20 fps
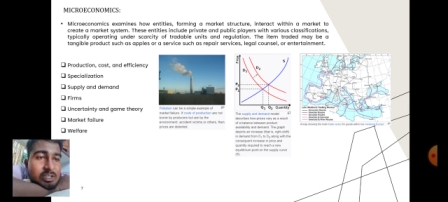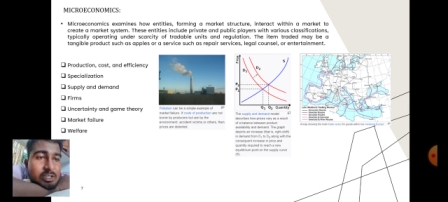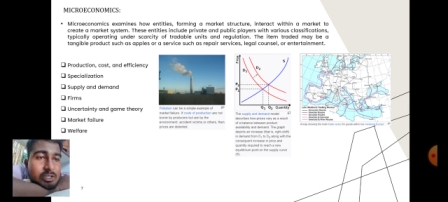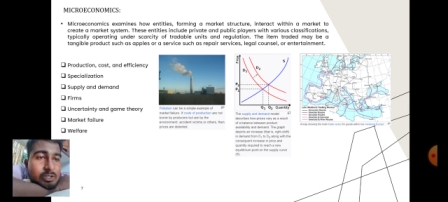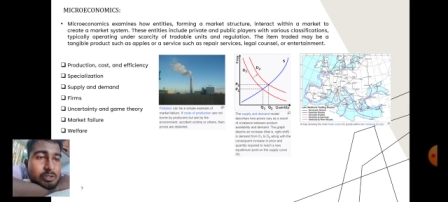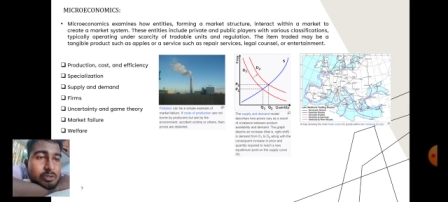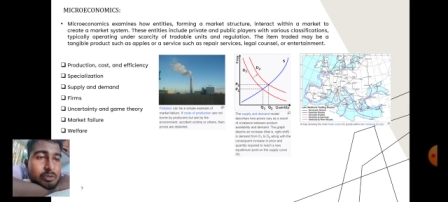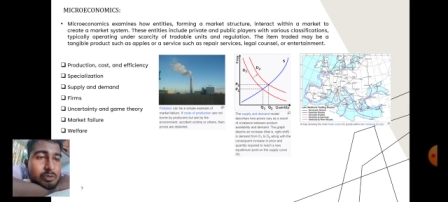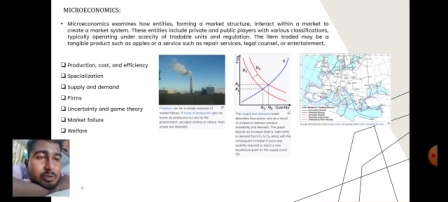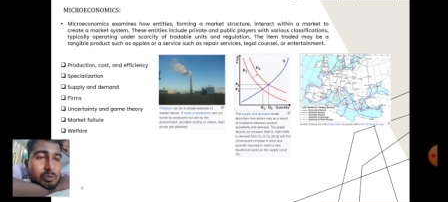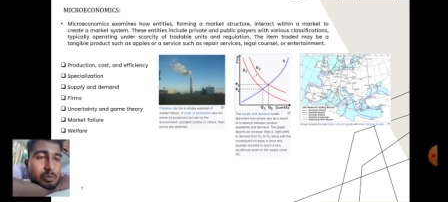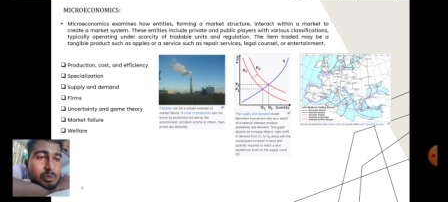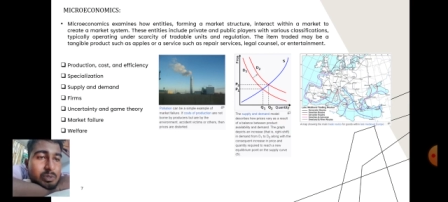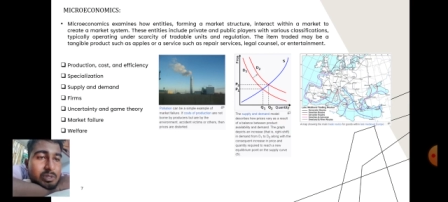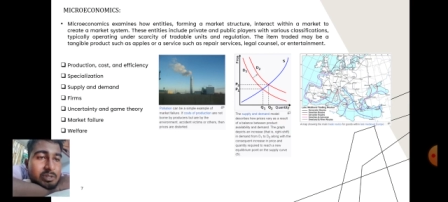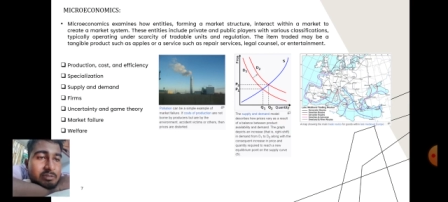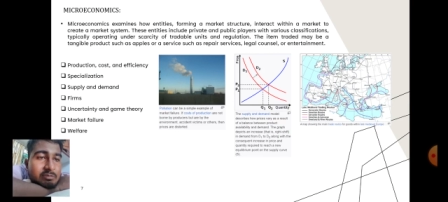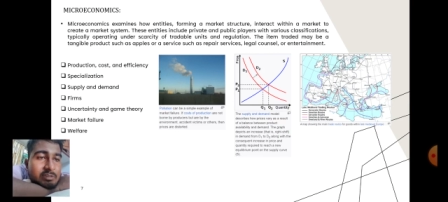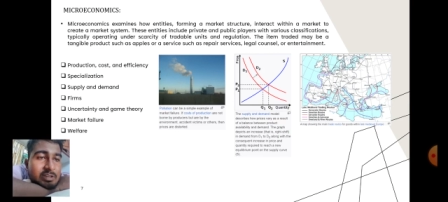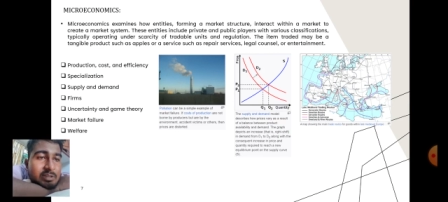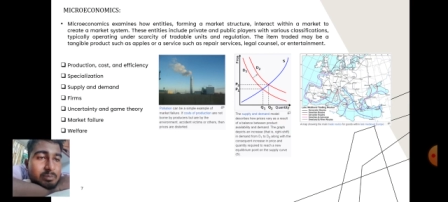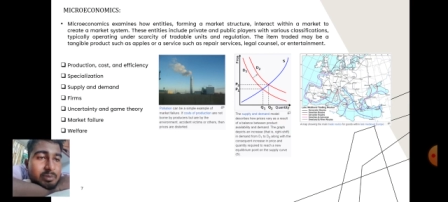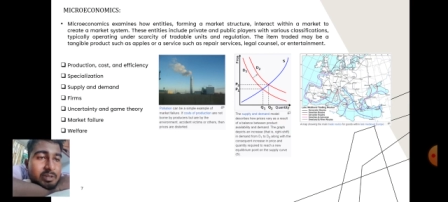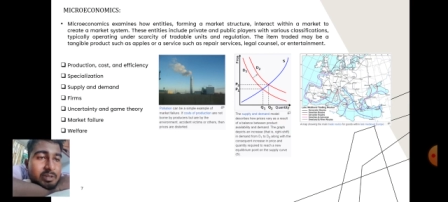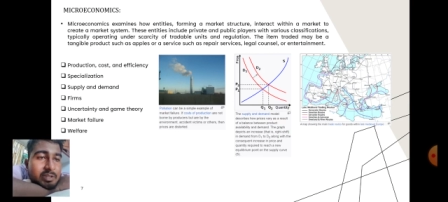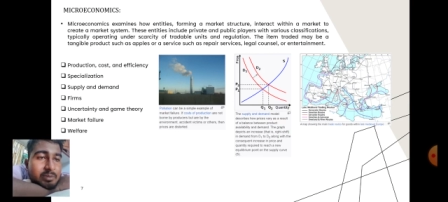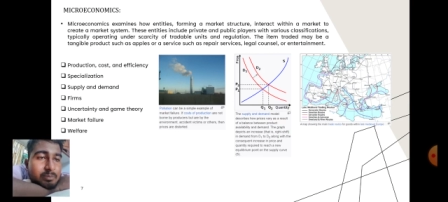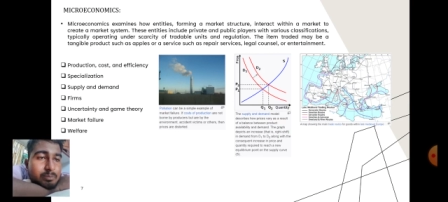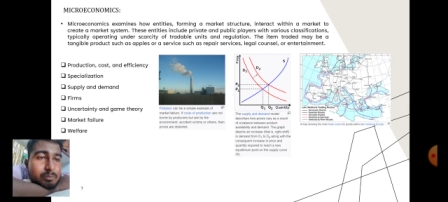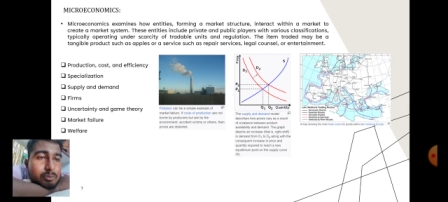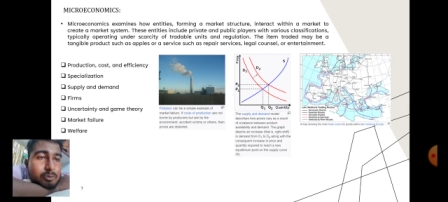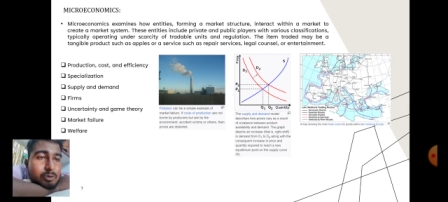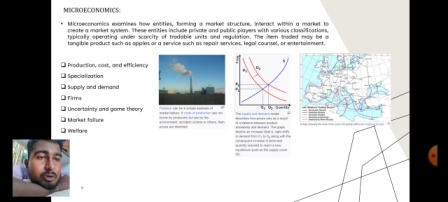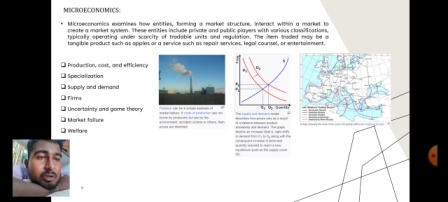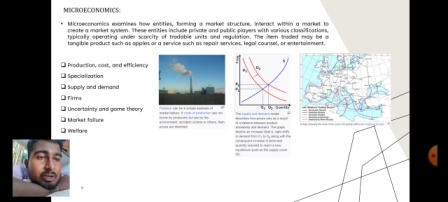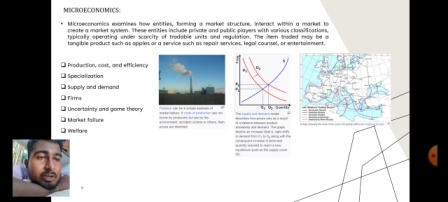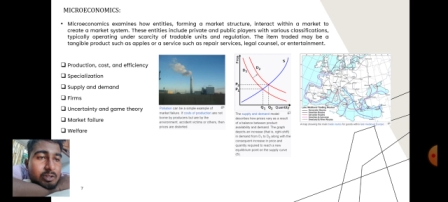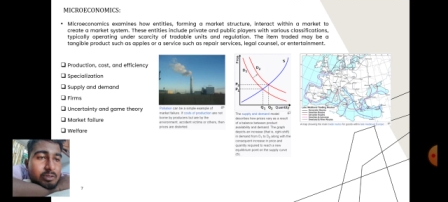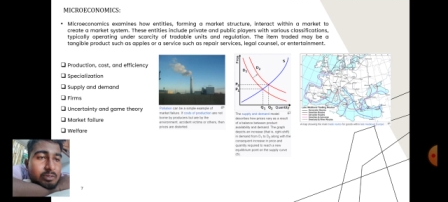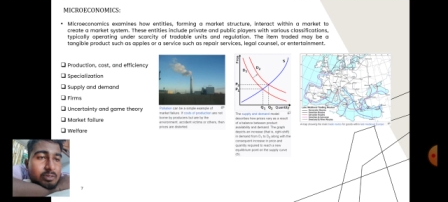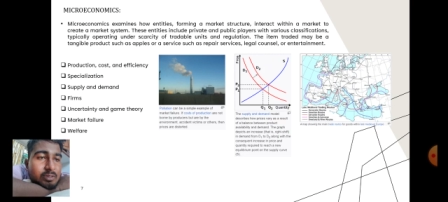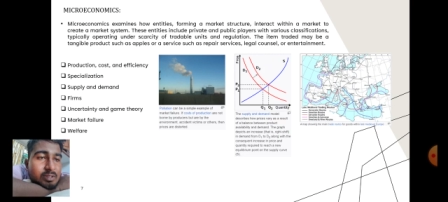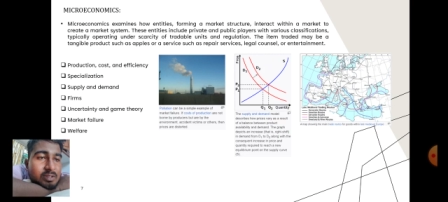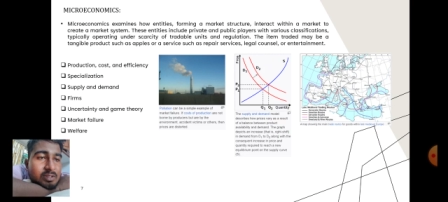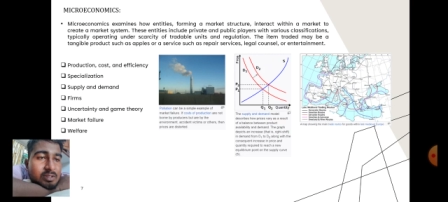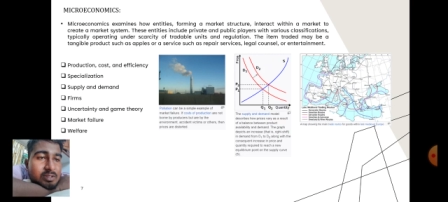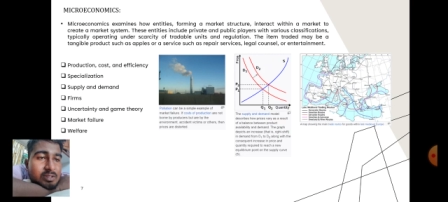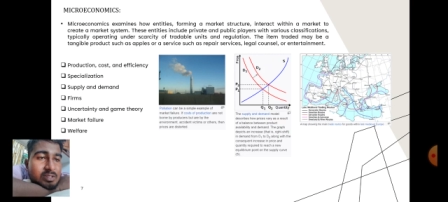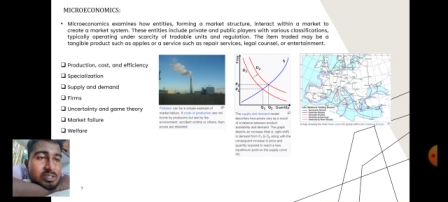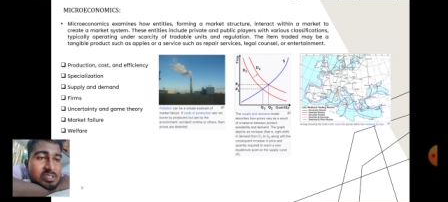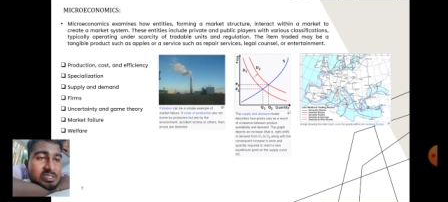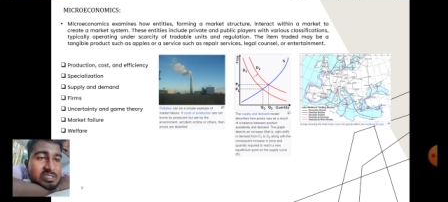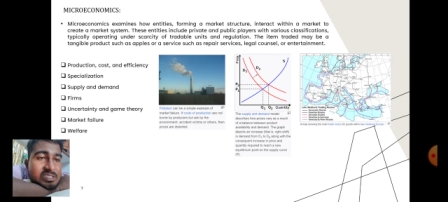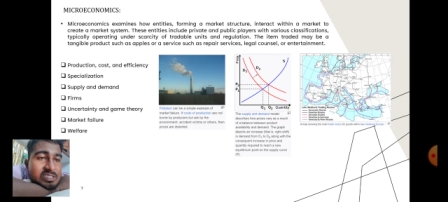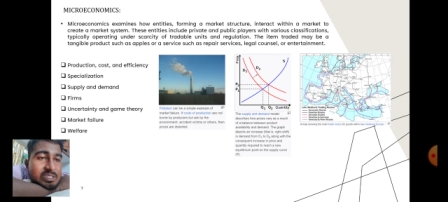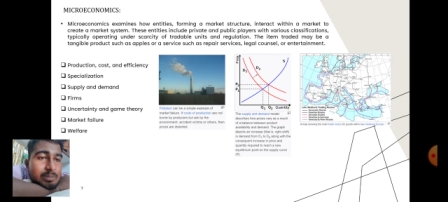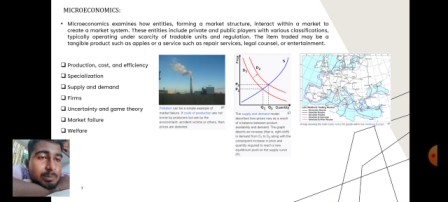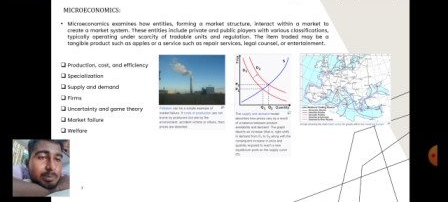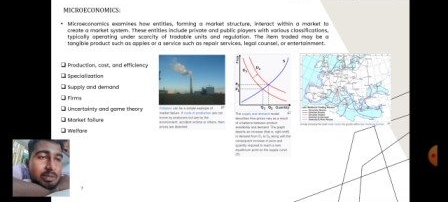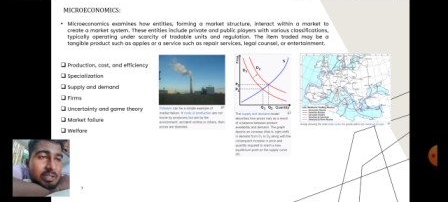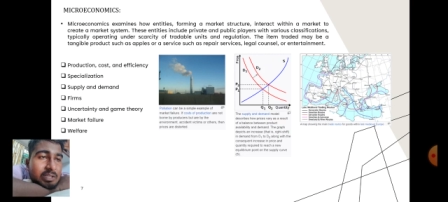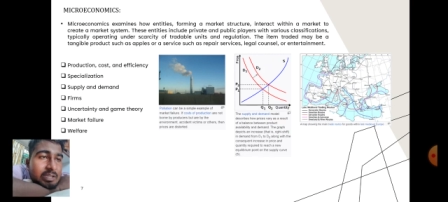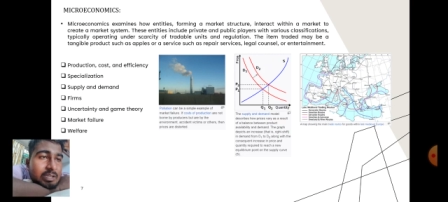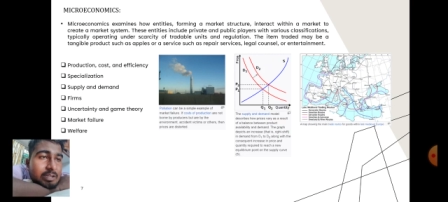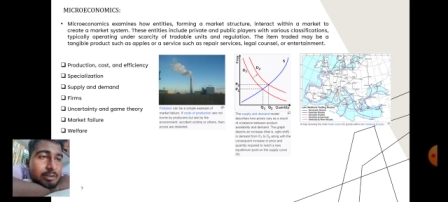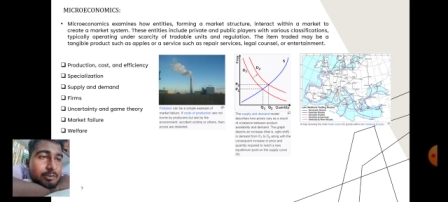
new equilibrium point on the supply curve.